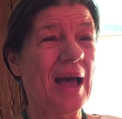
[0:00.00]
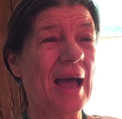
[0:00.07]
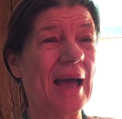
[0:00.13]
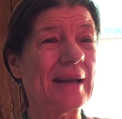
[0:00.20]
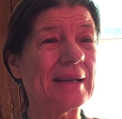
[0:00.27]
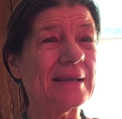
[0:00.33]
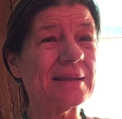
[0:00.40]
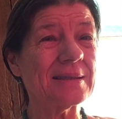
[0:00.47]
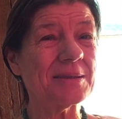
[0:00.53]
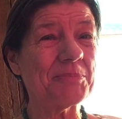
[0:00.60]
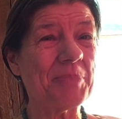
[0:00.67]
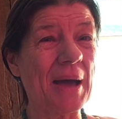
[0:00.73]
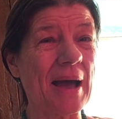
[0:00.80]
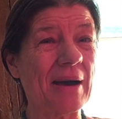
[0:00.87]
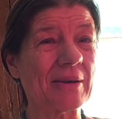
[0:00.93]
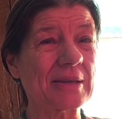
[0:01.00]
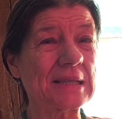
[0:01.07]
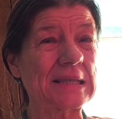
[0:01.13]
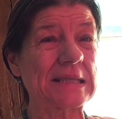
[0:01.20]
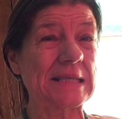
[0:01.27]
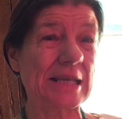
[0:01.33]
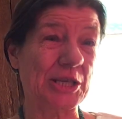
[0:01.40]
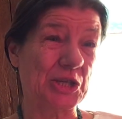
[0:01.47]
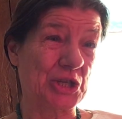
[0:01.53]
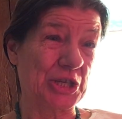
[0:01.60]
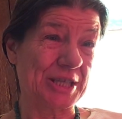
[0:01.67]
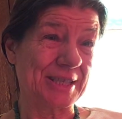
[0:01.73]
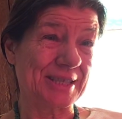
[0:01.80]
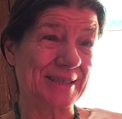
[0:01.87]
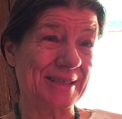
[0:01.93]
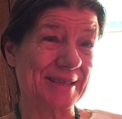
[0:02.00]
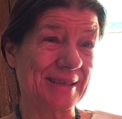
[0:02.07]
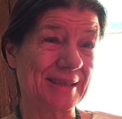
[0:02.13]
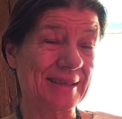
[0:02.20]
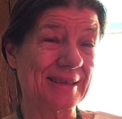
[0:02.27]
and it is about addictions.